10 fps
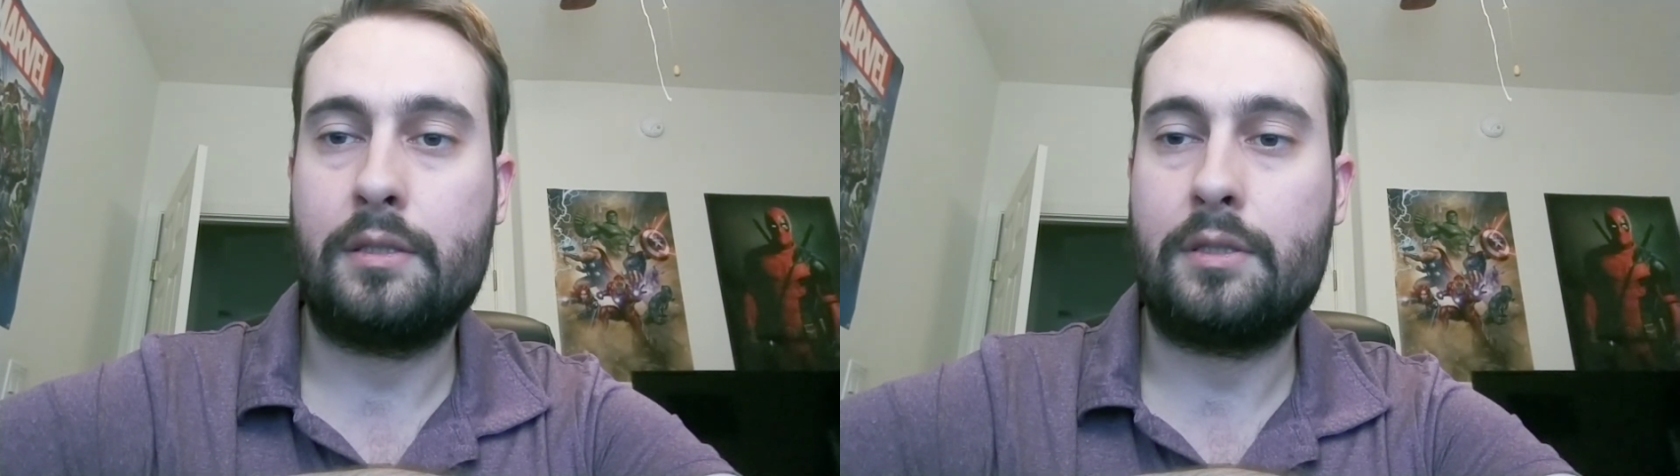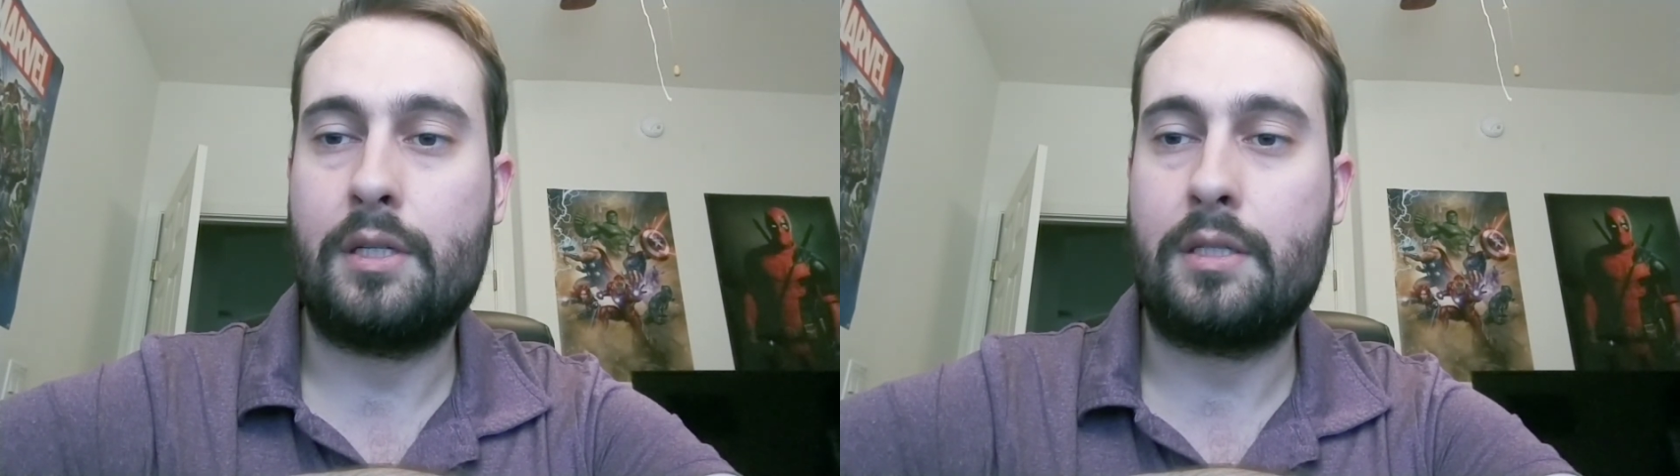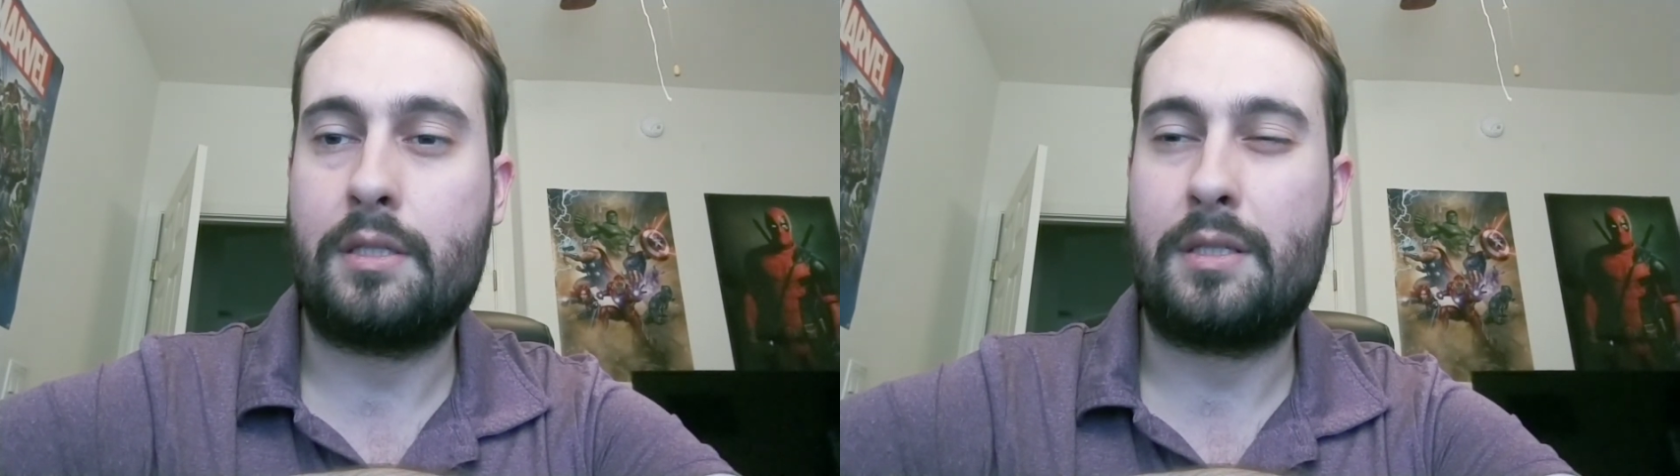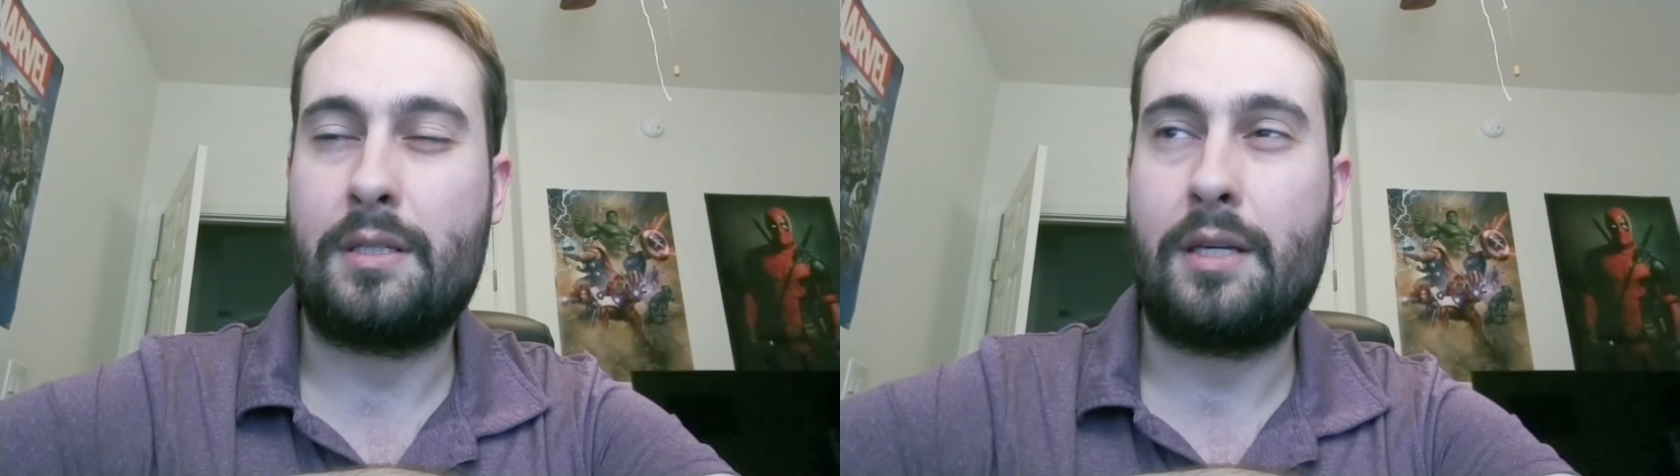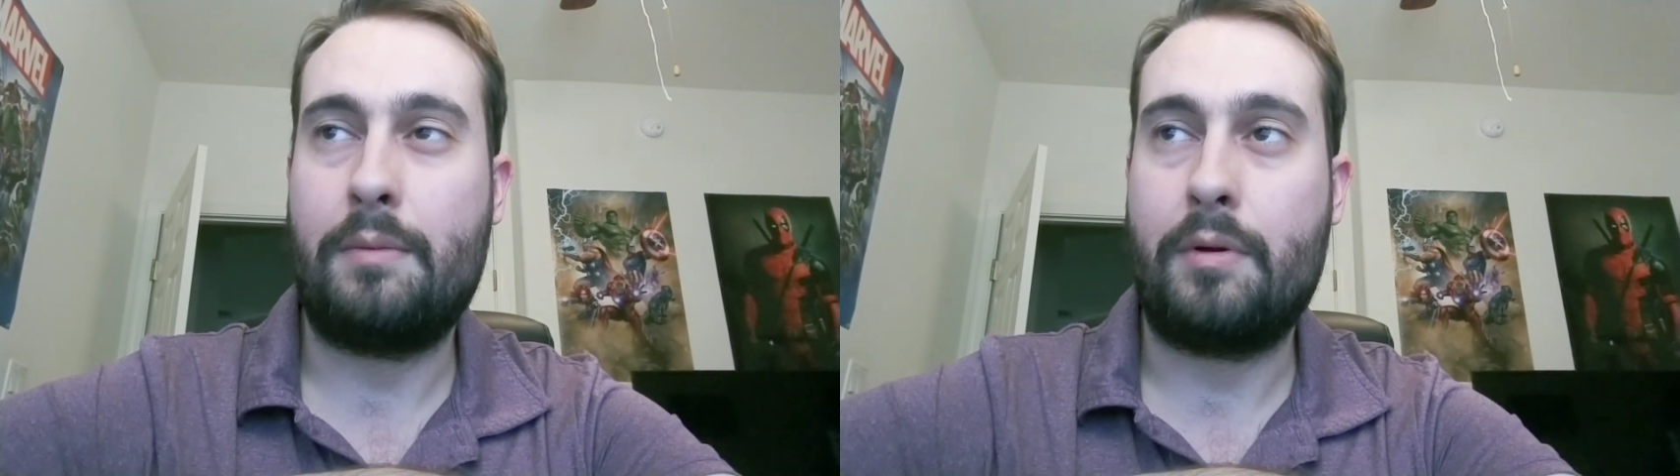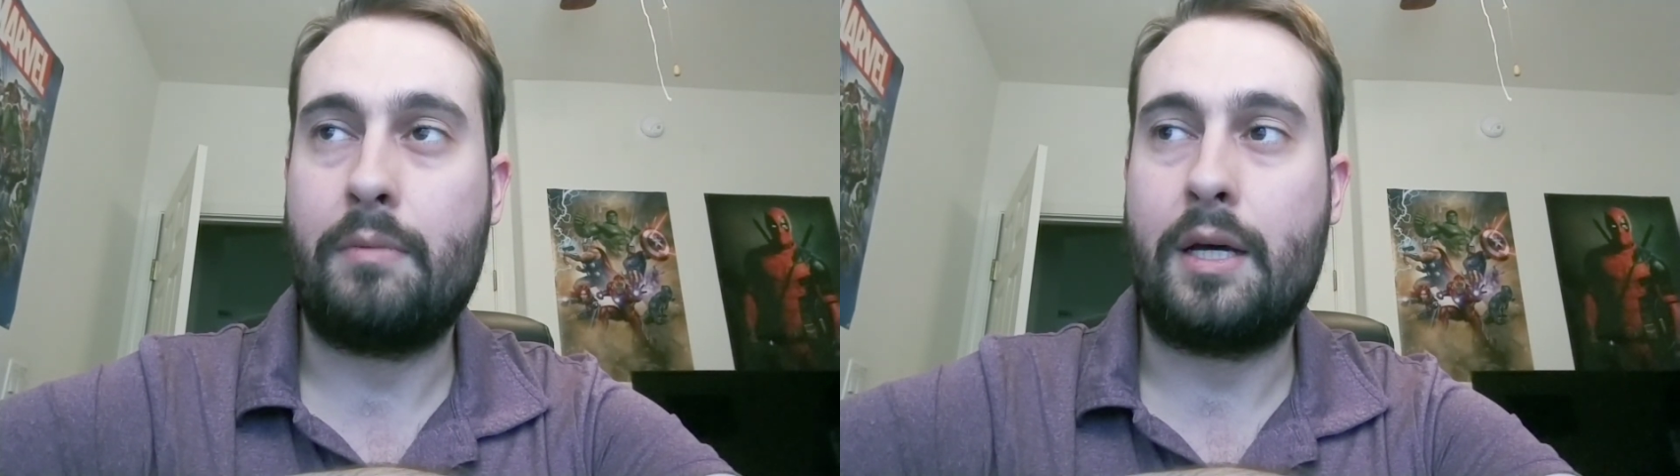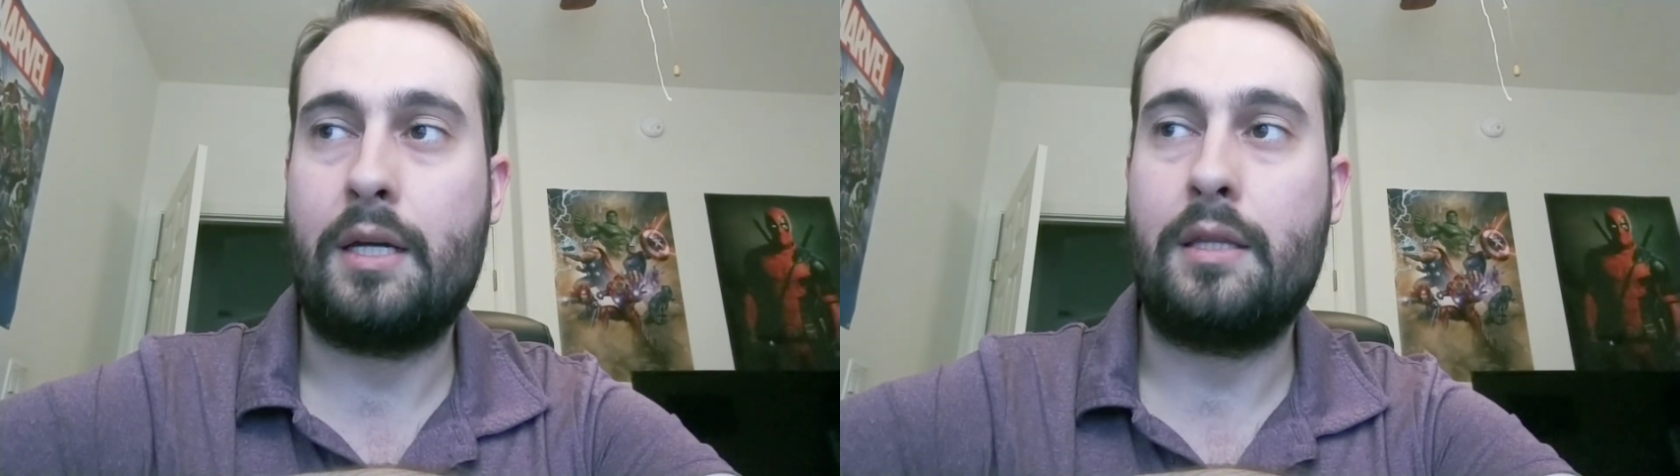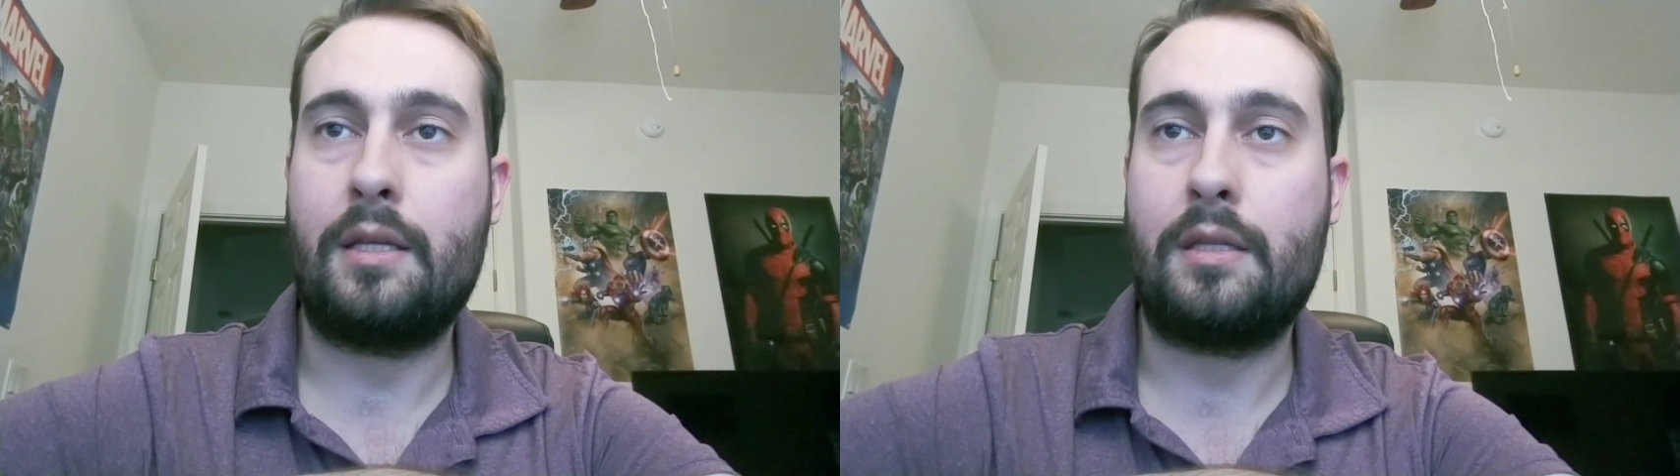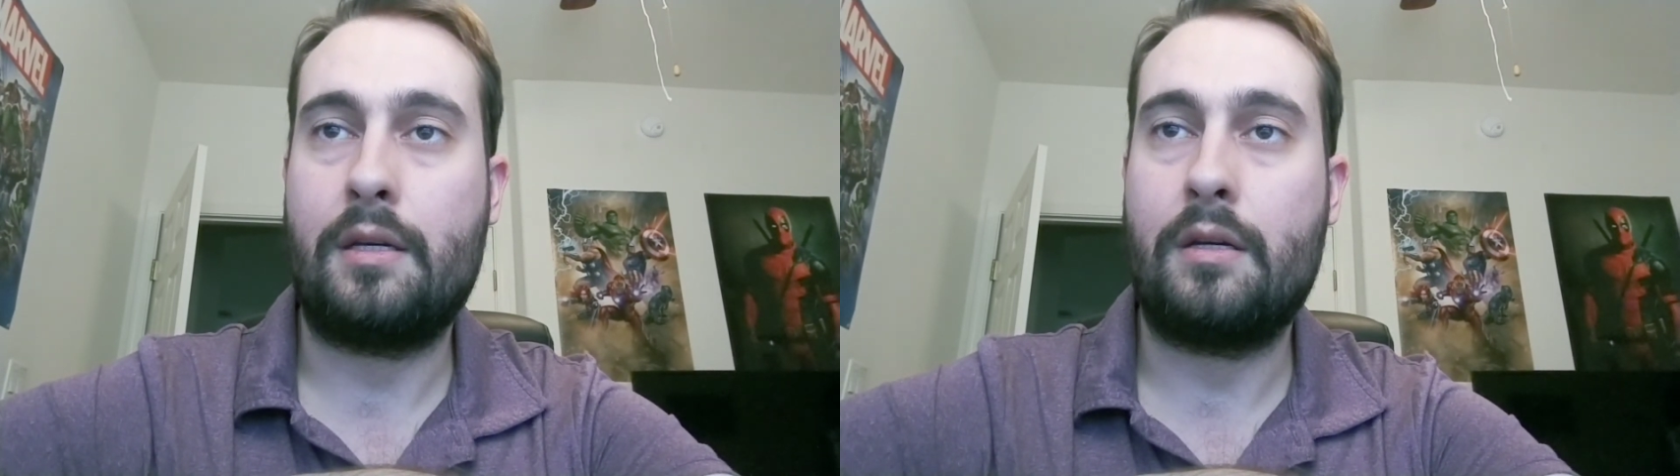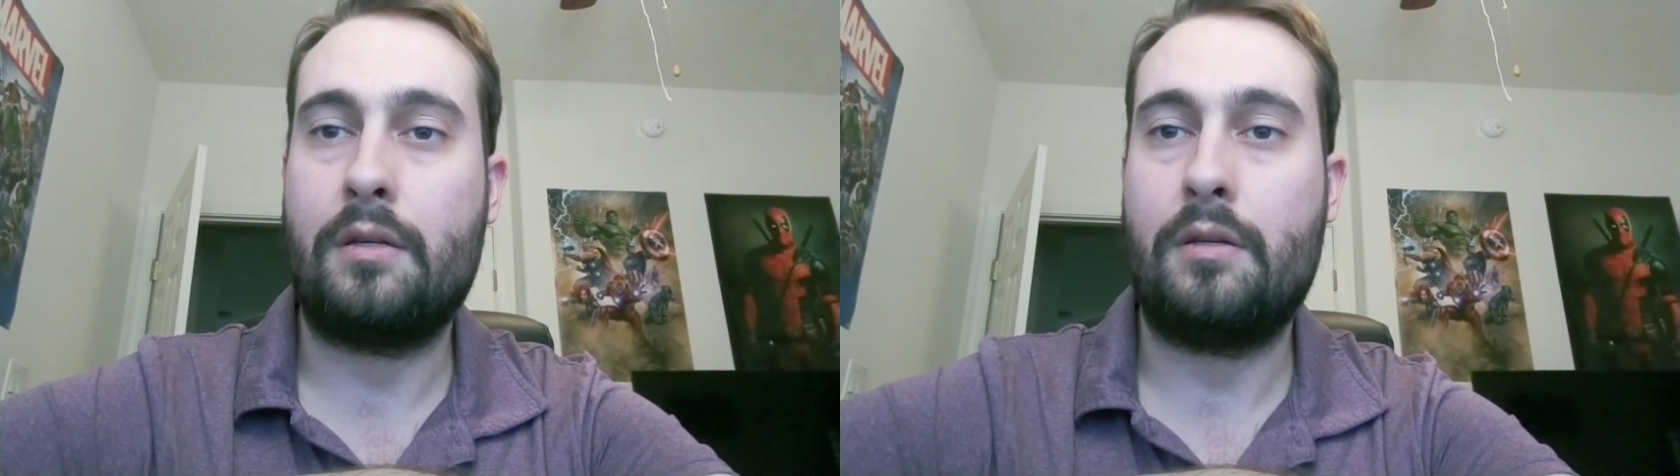Just keep in mind that